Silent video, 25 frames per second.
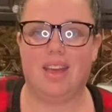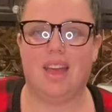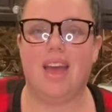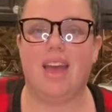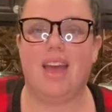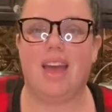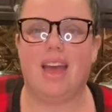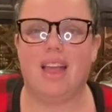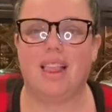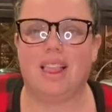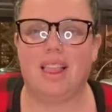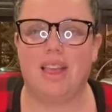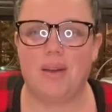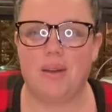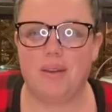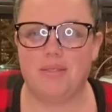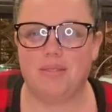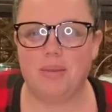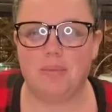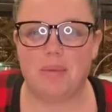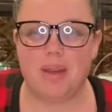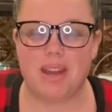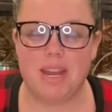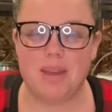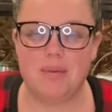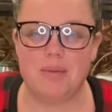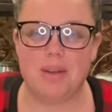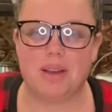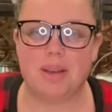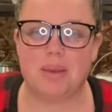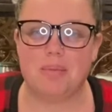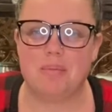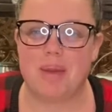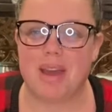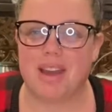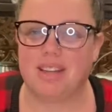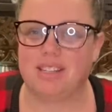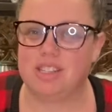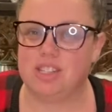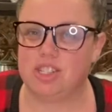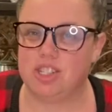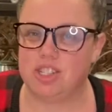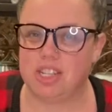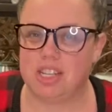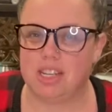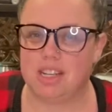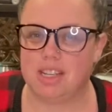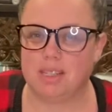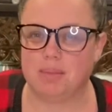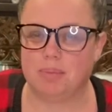Hello everybody, welcome back to
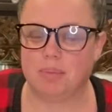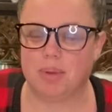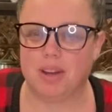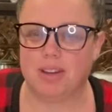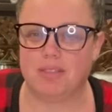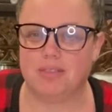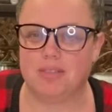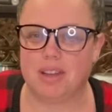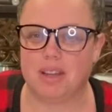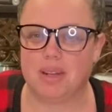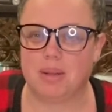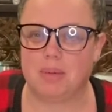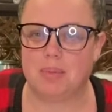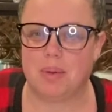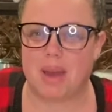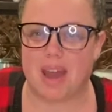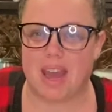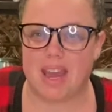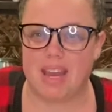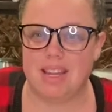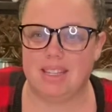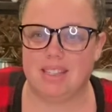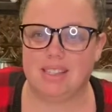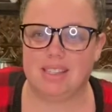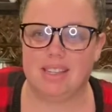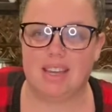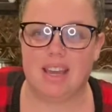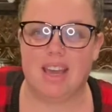Sheena's Perfect Bite.